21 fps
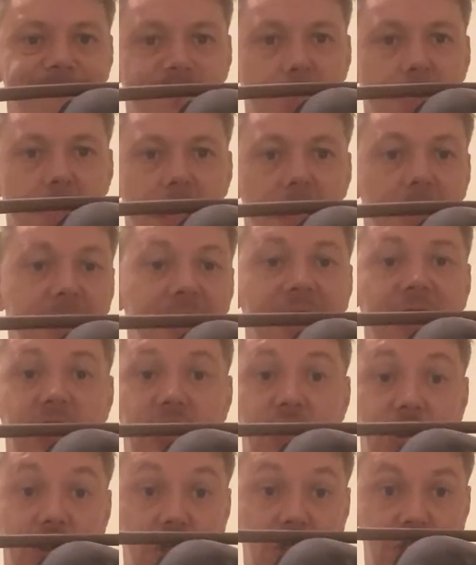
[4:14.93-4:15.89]
and that's
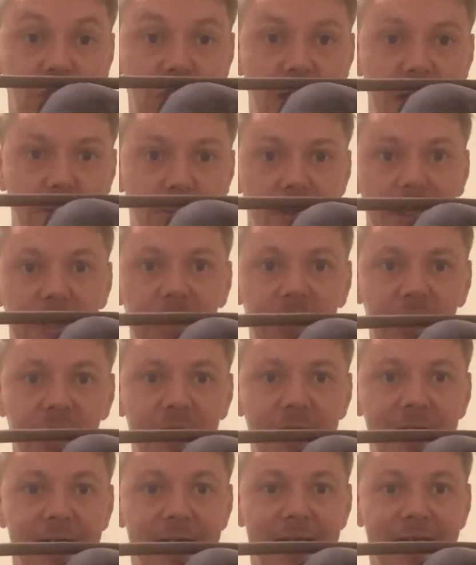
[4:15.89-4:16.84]
just sideways.
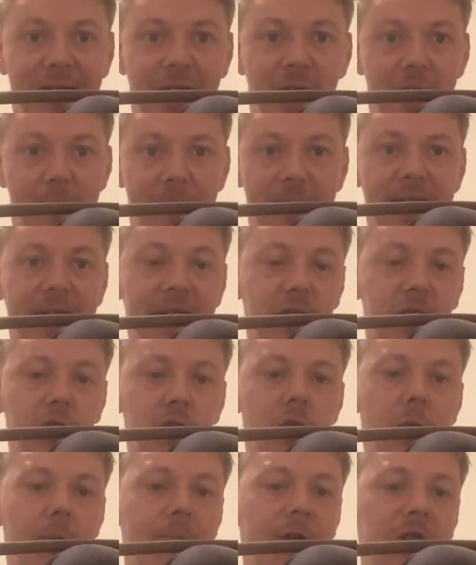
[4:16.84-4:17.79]
I mean, there's
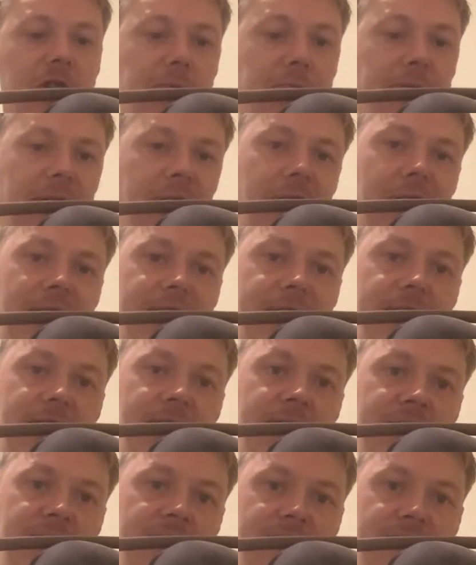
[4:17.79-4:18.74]
not much play
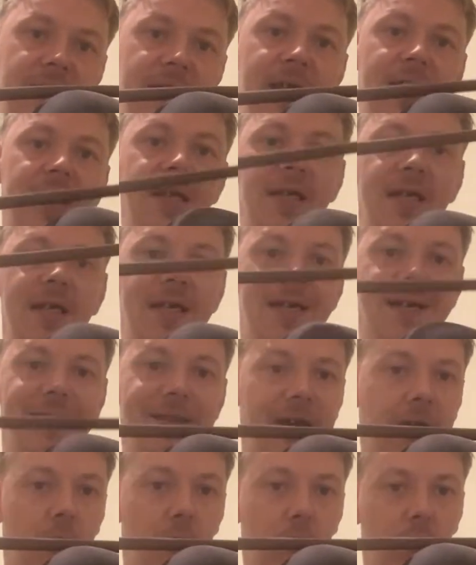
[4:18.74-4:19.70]
in
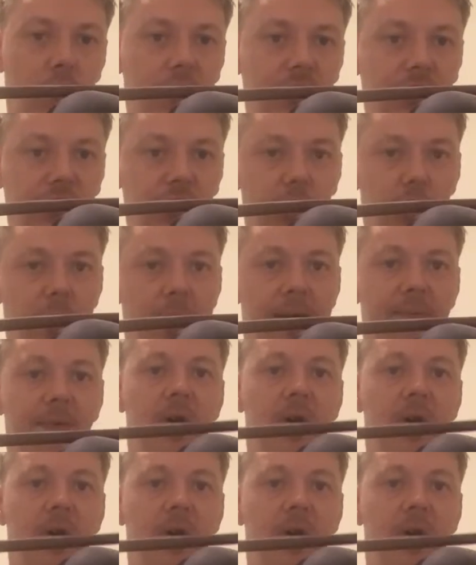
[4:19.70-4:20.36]
that whatsoever